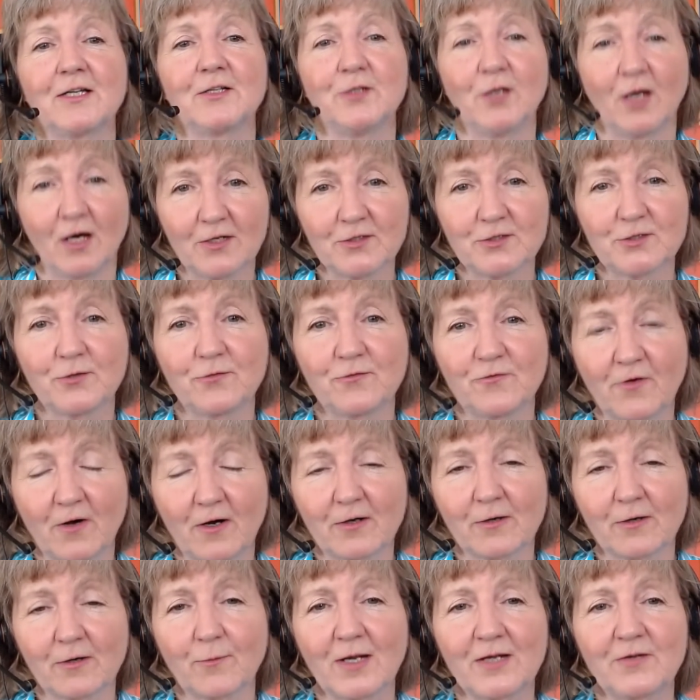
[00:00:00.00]
not too
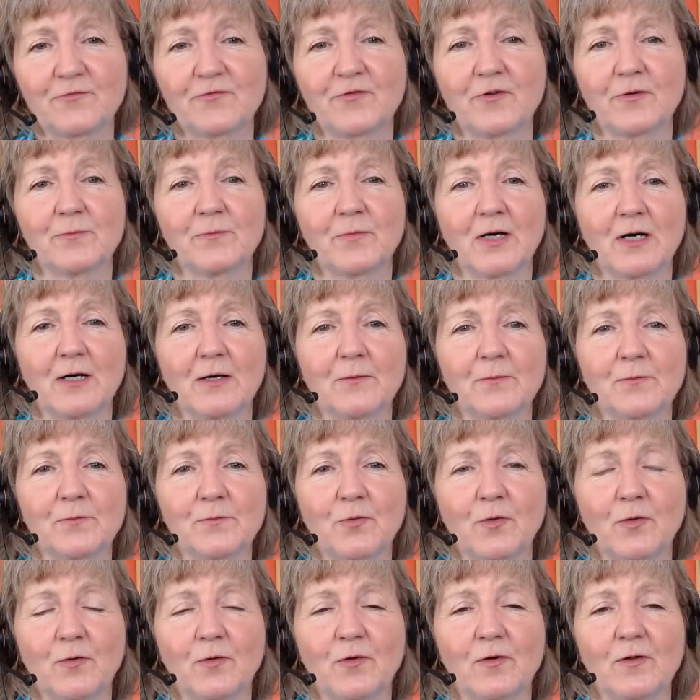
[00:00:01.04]
far away from um,
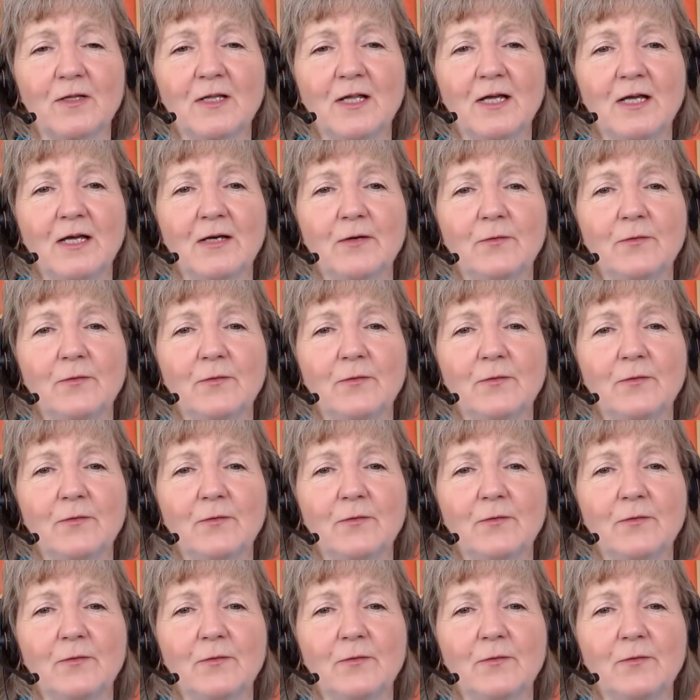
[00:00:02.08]
Paul,